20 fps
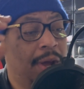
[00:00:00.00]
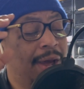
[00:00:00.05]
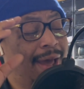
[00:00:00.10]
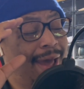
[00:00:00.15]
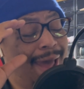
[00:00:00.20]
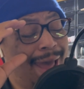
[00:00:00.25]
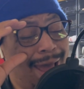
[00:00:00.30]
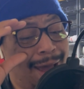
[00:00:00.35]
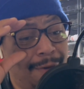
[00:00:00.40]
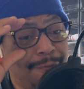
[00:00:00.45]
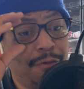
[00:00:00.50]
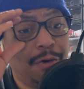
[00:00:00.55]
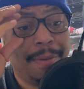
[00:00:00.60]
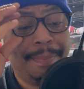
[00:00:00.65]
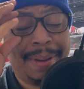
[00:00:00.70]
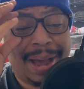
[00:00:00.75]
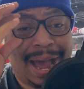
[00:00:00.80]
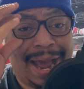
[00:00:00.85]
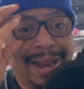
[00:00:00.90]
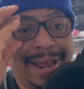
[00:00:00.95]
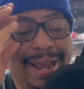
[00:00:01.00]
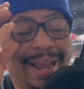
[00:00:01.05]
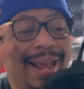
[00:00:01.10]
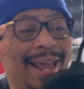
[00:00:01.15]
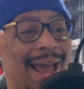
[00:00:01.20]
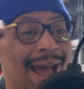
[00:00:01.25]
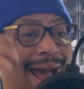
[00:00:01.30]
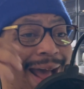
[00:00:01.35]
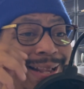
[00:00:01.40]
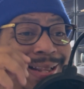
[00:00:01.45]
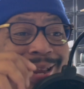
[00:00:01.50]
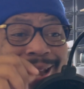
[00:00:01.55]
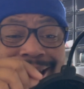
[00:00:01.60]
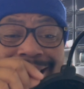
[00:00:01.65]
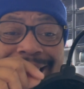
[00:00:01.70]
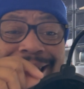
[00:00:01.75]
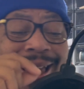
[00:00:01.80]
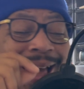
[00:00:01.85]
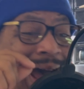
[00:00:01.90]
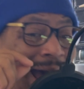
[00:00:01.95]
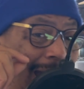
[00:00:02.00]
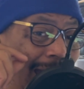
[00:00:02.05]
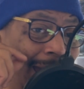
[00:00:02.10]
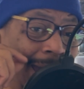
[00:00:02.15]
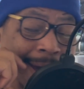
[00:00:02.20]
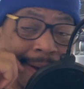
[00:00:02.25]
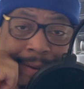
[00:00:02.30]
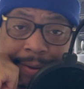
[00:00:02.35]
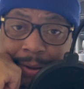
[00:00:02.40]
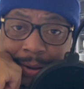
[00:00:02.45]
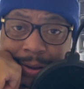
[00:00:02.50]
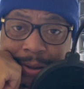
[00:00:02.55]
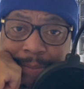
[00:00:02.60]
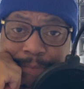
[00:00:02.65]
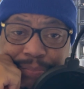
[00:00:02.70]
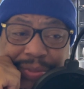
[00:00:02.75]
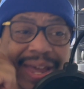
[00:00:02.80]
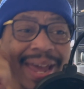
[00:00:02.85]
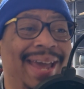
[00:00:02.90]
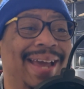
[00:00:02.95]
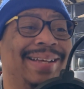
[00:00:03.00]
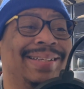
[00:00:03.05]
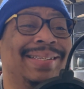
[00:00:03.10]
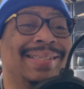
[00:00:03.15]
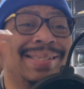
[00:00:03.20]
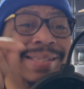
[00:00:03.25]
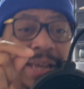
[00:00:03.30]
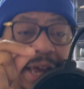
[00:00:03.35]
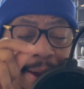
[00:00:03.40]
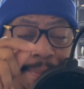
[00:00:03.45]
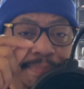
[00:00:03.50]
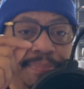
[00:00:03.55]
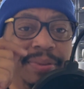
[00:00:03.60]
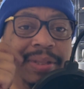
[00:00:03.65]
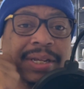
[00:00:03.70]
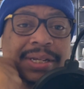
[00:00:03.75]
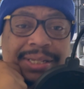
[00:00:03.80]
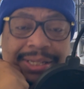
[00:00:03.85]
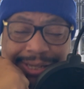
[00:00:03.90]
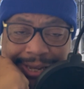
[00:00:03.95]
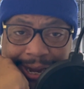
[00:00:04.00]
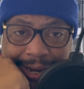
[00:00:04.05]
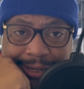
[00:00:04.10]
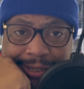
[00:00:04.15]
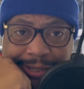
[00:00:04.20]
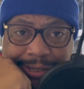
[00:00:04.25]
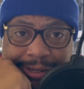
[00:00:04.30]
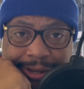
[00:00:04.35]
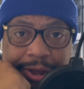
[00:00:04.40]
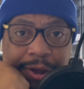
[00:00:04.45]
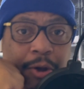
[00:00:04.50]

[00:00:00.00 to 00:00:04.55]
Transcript: Everybody got their guy except the Saints.